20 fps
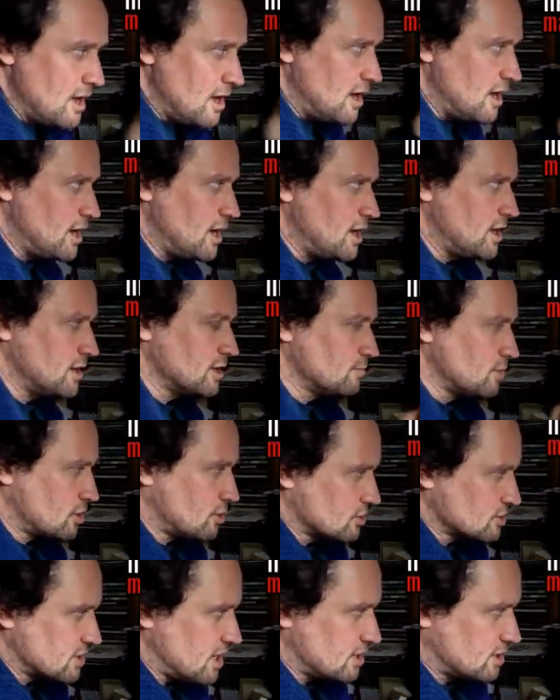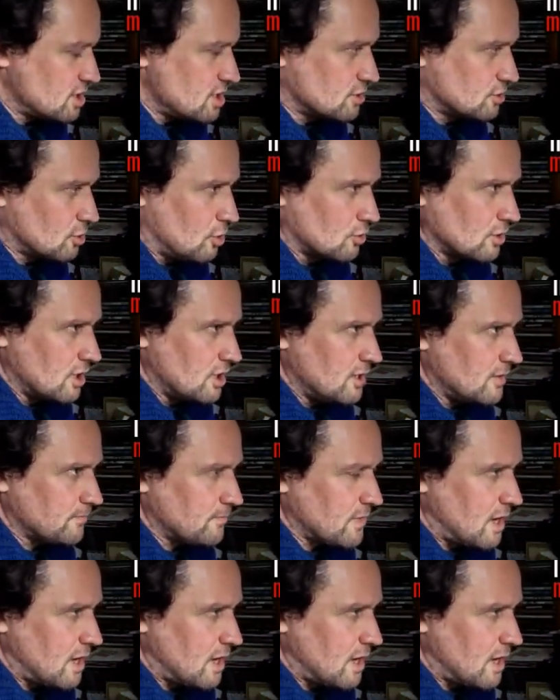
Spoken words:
and because I ticked only